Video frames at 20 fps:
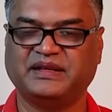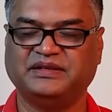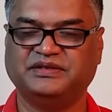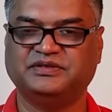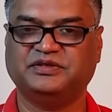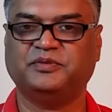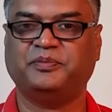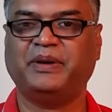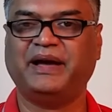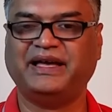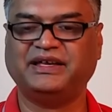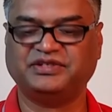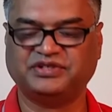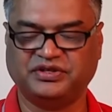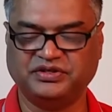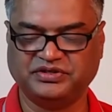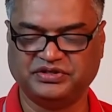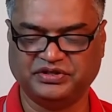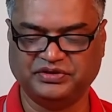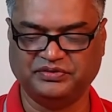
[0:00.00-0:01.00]
So past
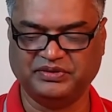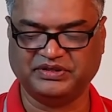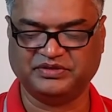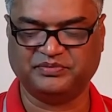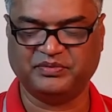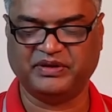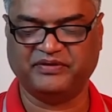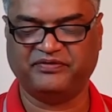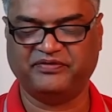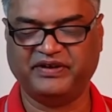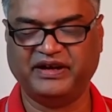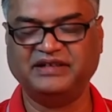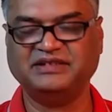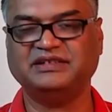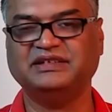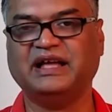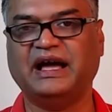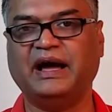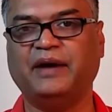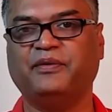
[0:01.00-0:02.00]
continuous. My friends
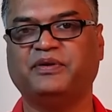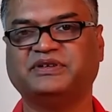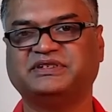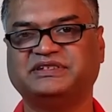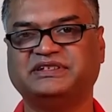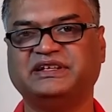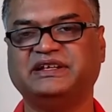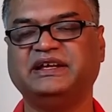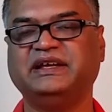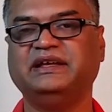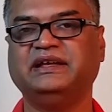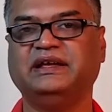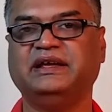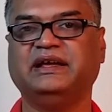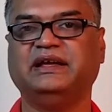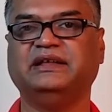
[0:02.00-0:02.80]
and I were sitting